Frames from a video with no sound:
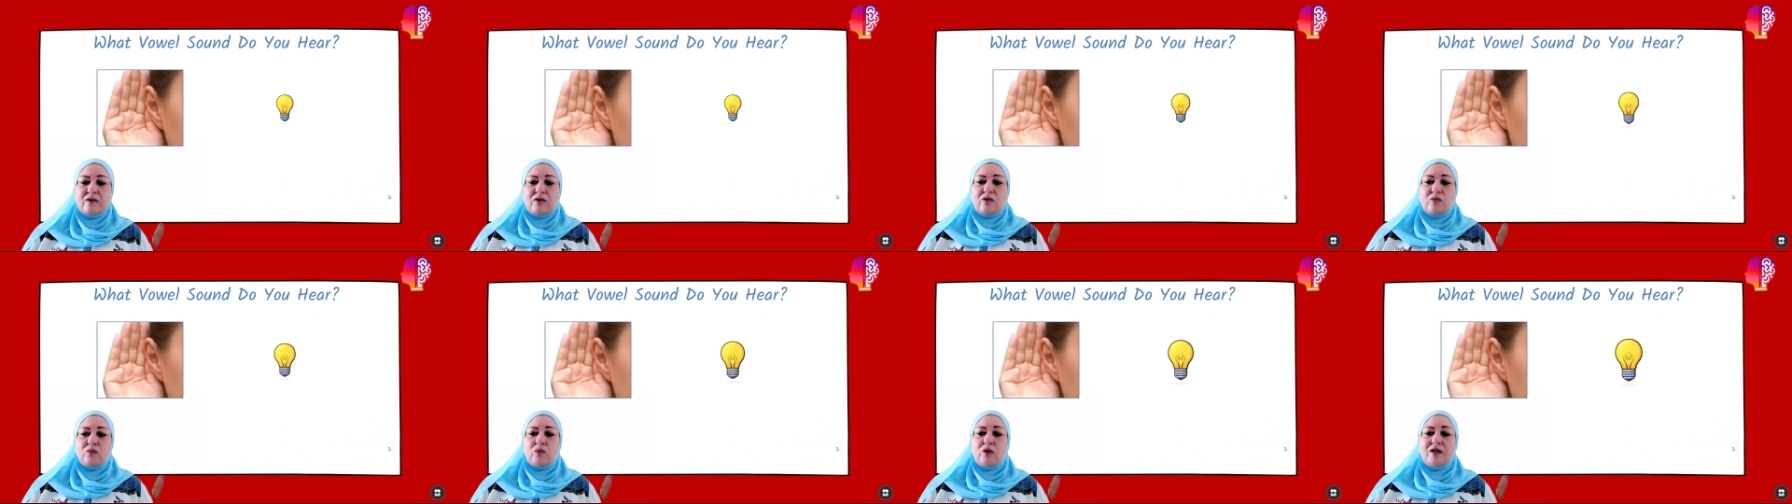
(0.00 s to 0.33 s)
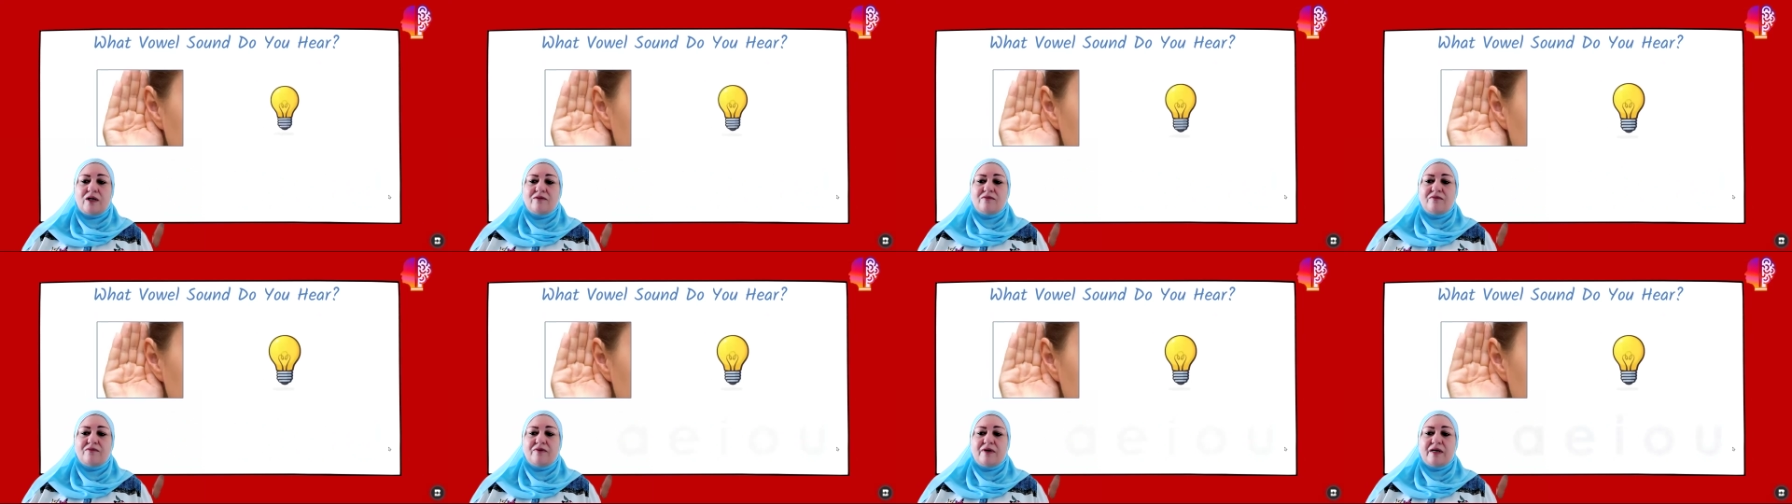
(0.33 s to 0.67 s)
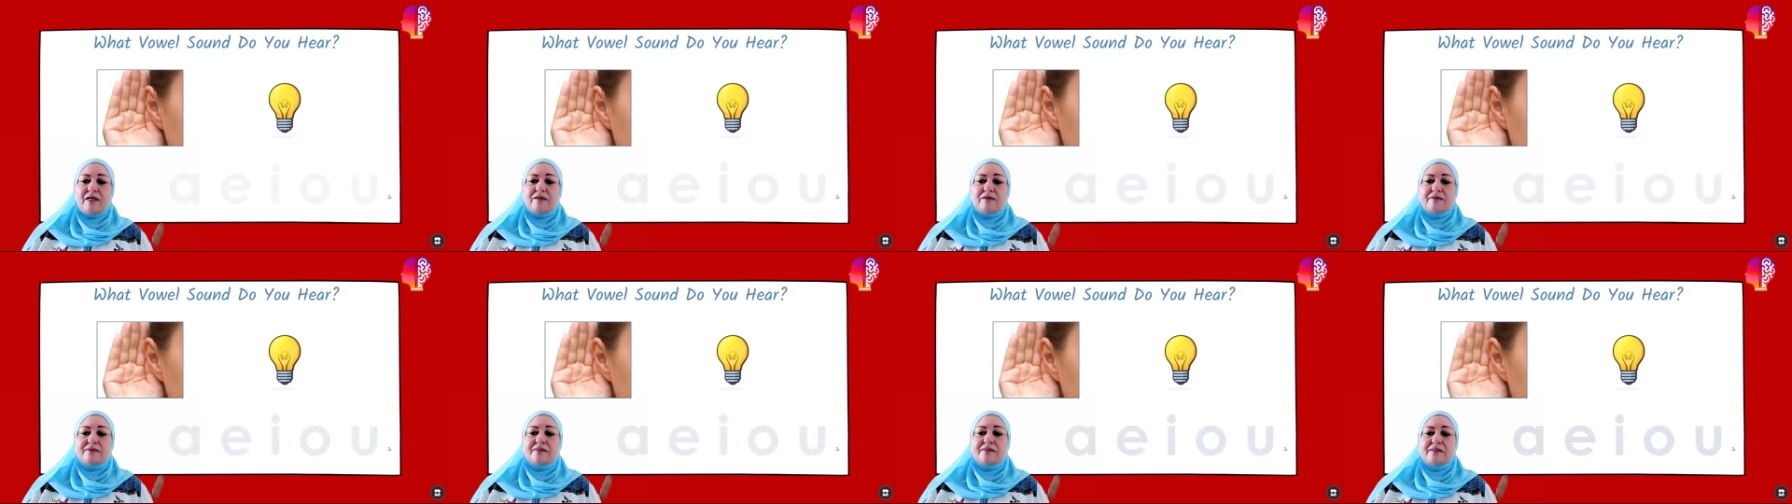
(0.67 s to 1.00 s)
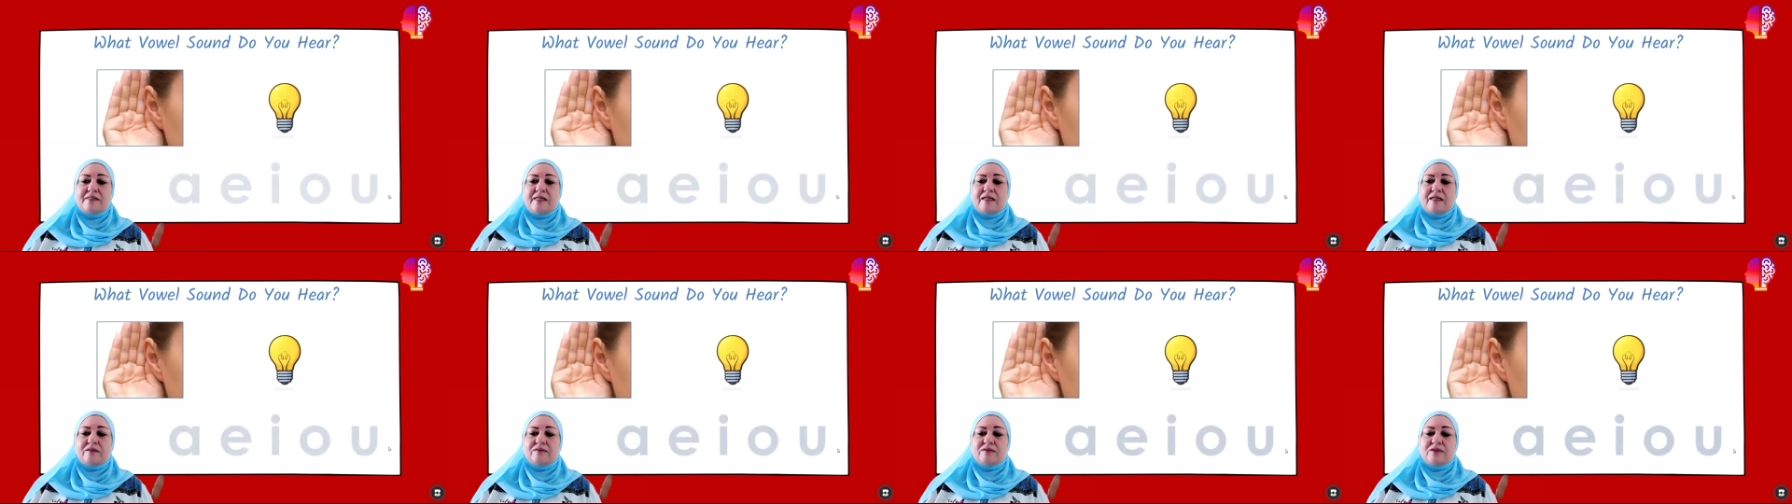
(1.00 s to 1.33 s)
What vowel
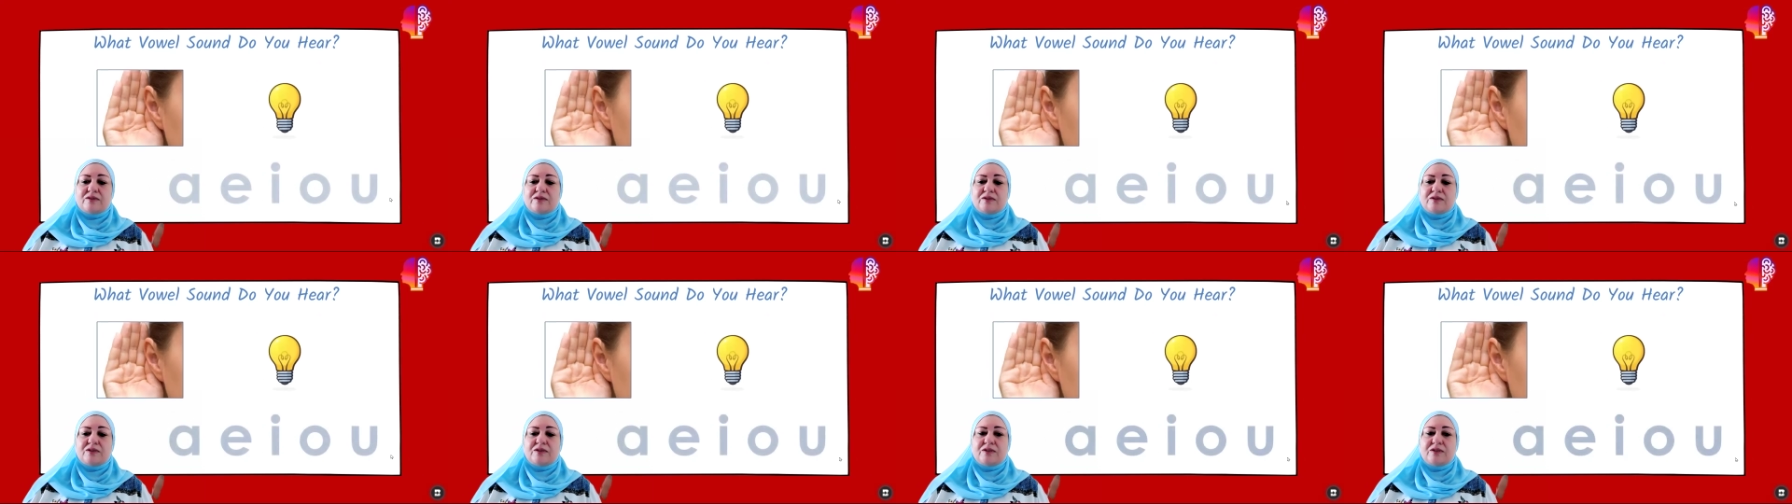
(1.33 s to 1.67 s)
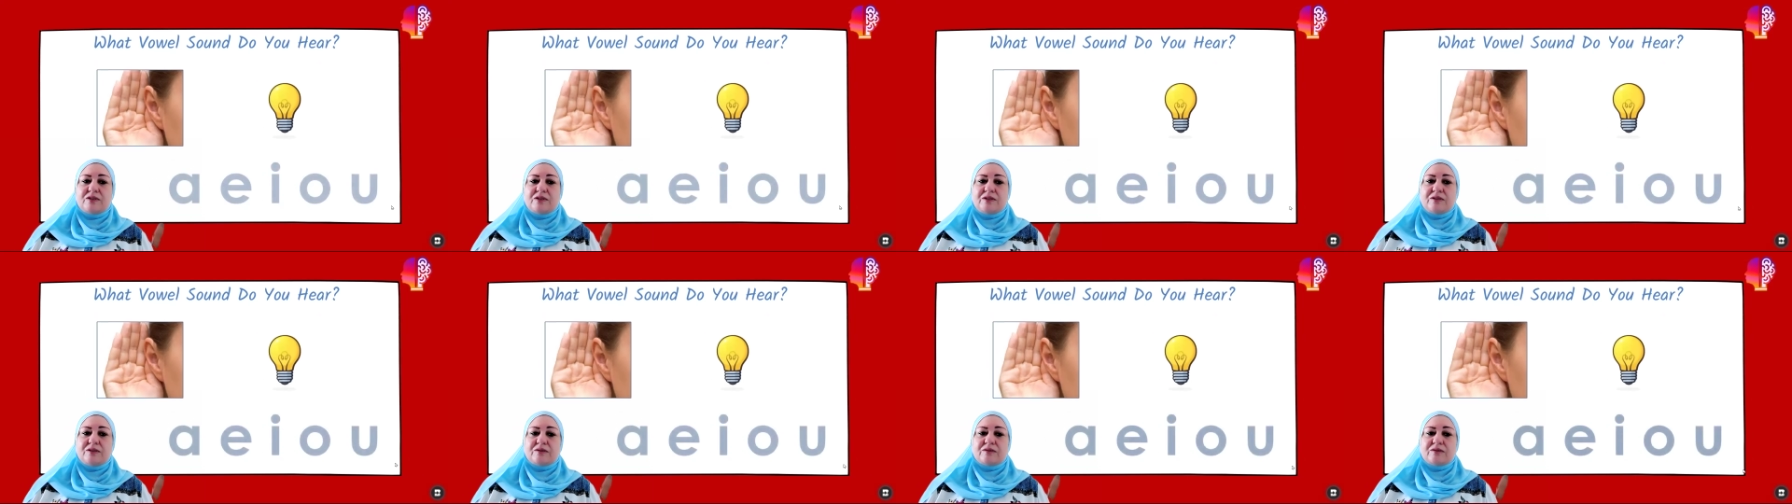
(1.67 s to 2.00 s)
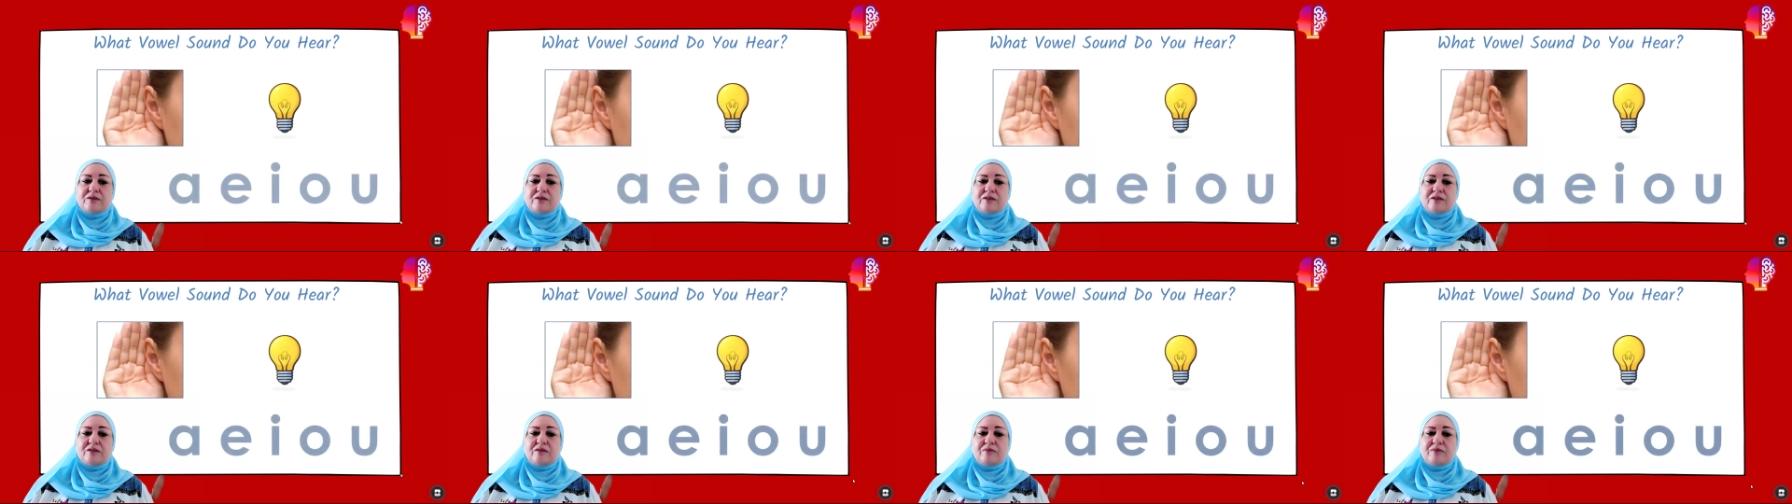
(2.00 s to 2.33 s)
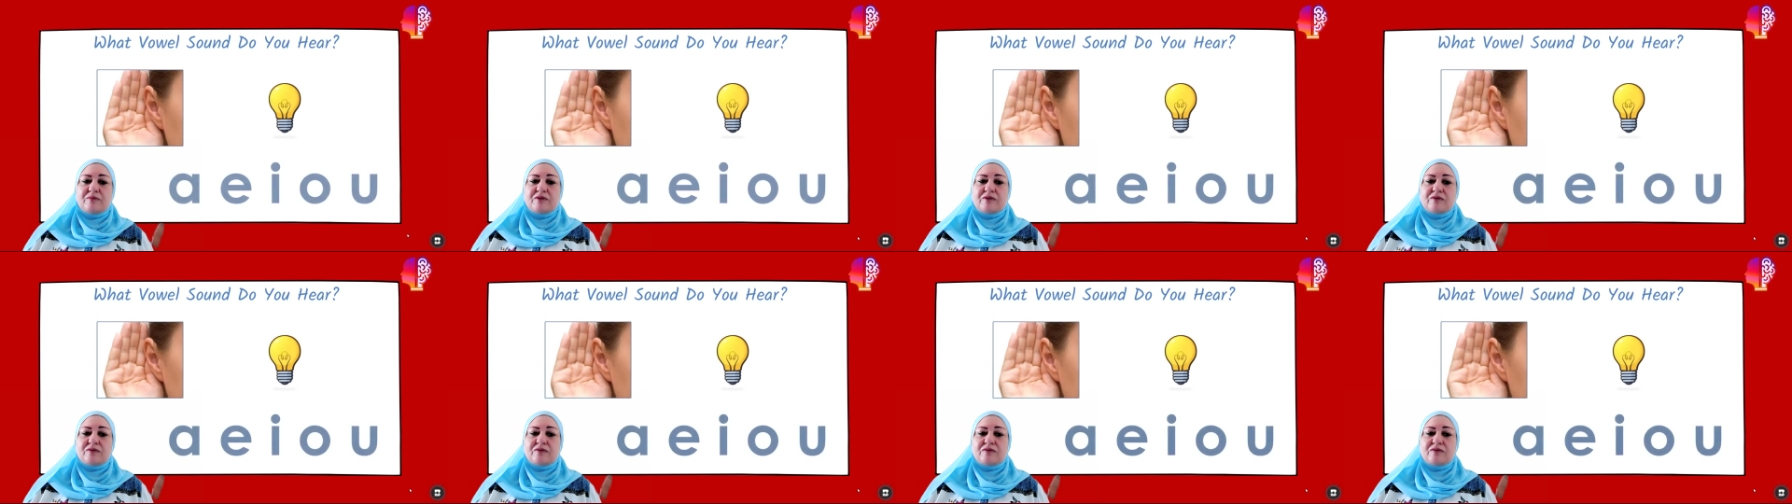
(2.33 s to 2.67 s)
sound do you hear in the
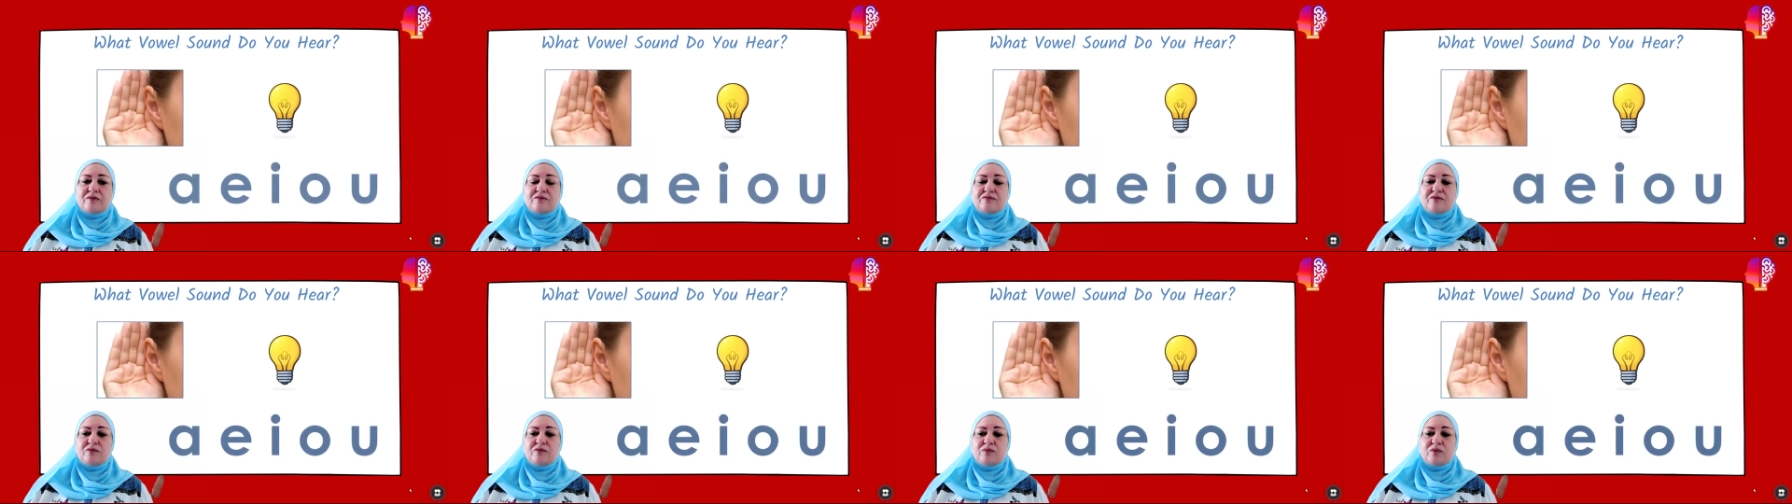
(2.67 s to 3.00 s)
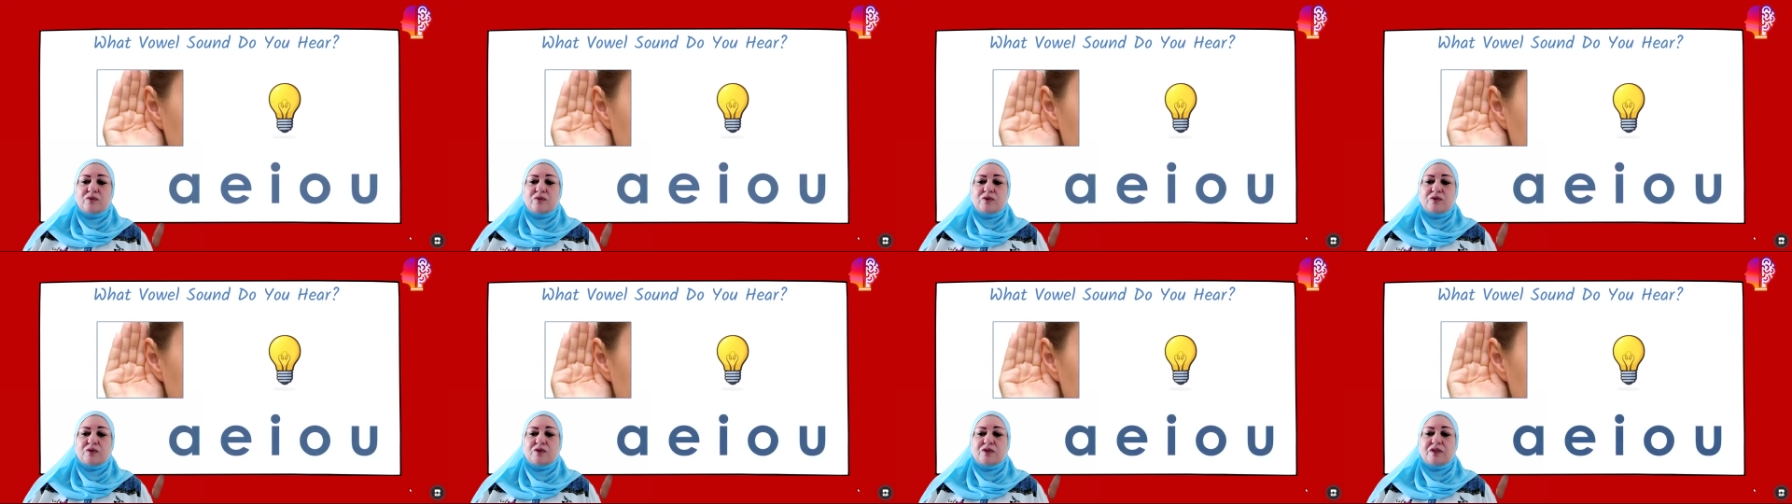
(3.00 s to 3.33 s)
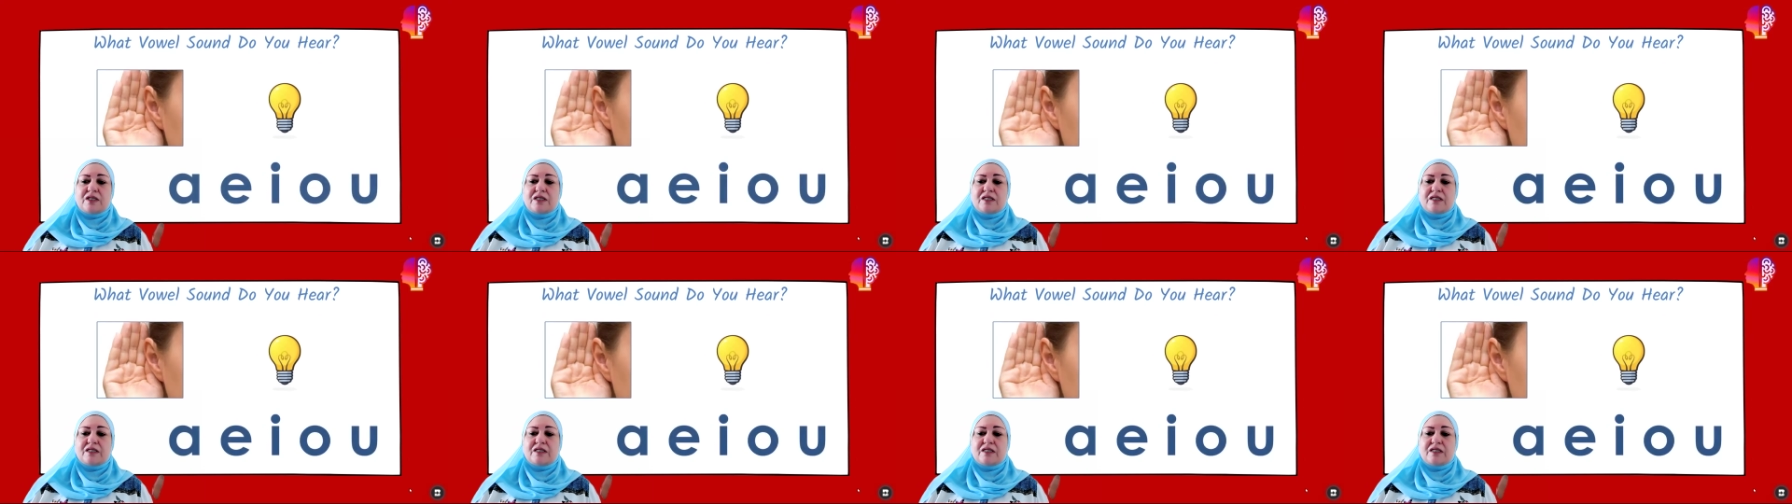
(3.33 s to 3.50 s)
middle of the word